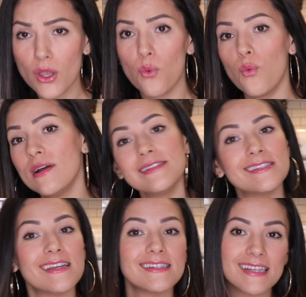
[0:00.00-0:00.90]
Once
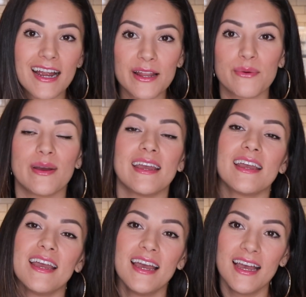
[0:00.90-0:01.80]
that's out of the
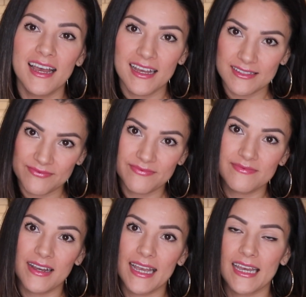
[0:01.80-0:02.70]
way,
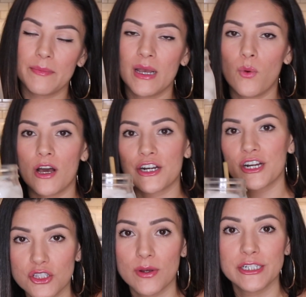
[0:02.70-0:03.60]
I get my
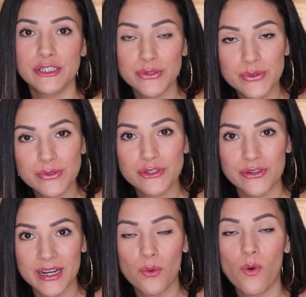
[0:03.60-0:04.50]
water. So I do
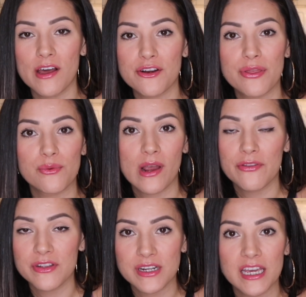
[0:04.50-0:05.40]
drink water
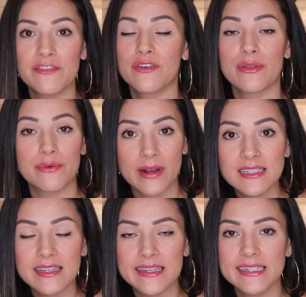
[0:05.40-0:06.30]
throughout the day for the
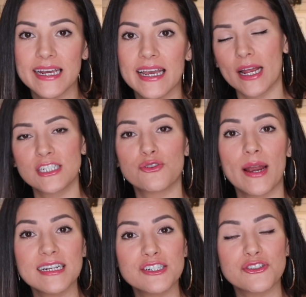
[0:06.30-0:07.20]
rest of the day. I
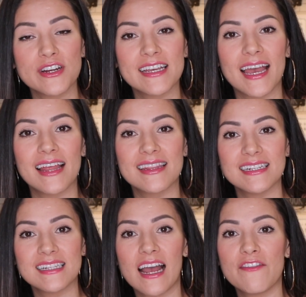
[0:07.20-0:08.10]
try to drink at
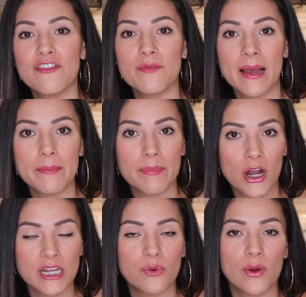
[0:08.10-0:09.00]
least half of my
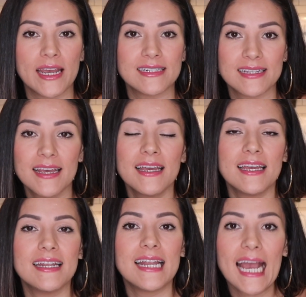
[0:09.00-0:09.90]
body weight
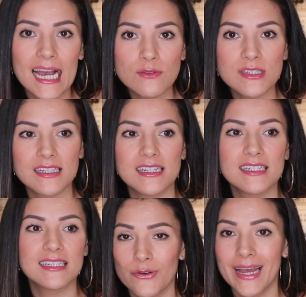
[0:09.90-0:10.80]
in
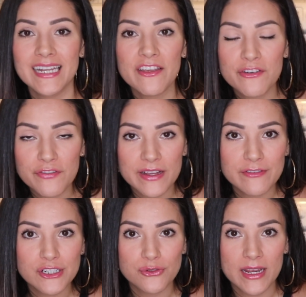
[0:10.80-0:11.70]
ounces. So any other
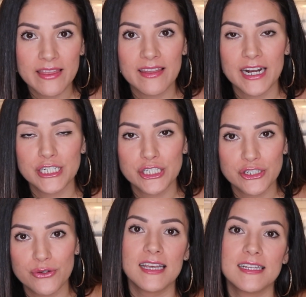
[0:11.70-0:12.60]
flavored drink that I
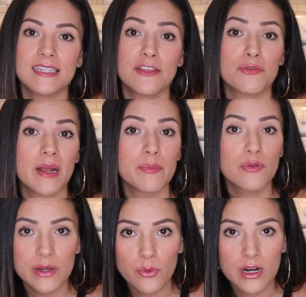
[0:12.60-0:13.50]
do is either my
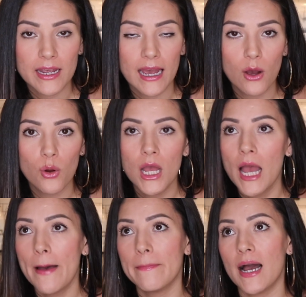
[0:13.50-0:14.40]
pre-workout,
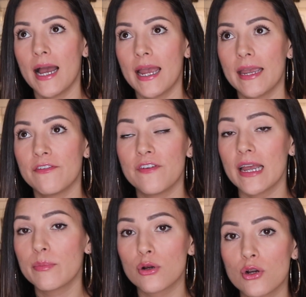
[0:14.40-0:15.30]
my
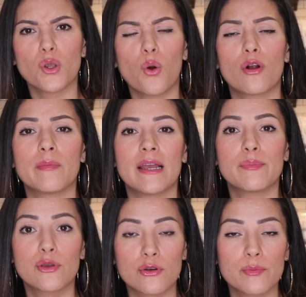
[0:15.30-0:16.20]
fiber, or my
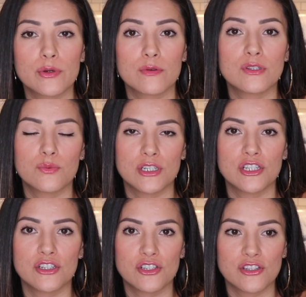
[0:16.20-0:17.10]
Pure Boost, which
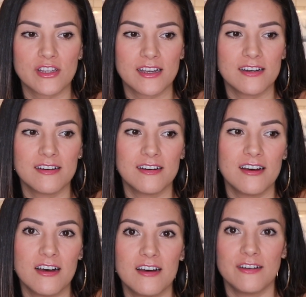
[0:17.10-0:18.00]
is just like
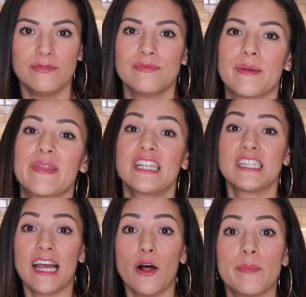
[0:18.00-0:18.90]
something to
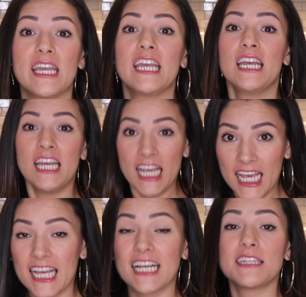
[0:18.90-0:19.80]
help me
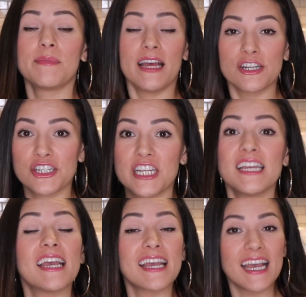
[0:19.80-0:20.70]
get some energy
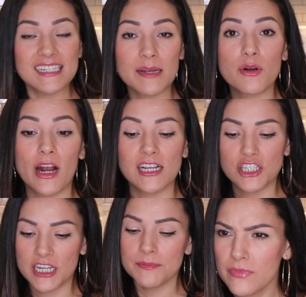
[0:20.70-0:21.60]
in case I'm
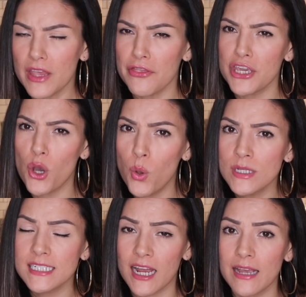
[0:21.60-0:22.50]
crashing. The
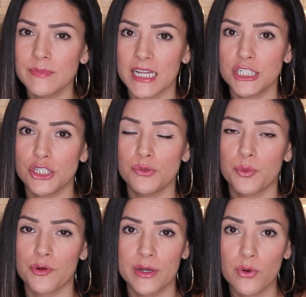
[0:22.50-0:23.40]
only times I do
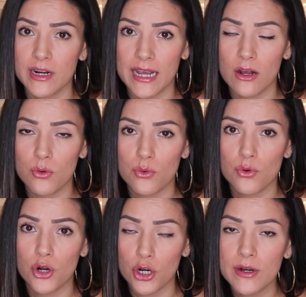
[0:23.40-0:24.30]
pre-workout
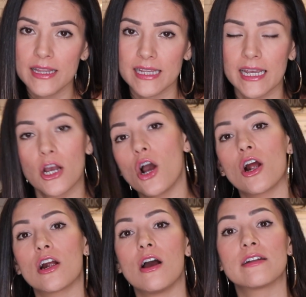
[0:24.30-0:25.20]
currently
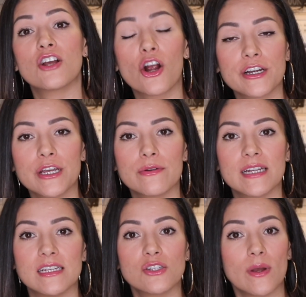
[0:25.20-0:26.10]
are on cardio
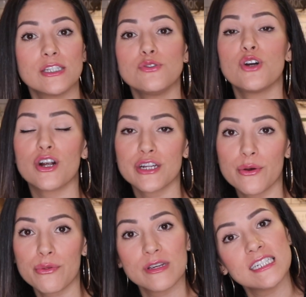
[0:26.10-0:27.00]
days. So I do
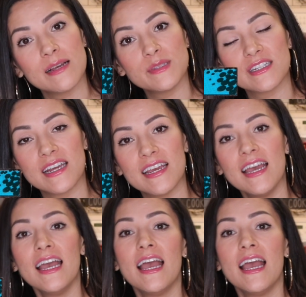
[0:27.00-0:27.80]
cardio 3 times a day,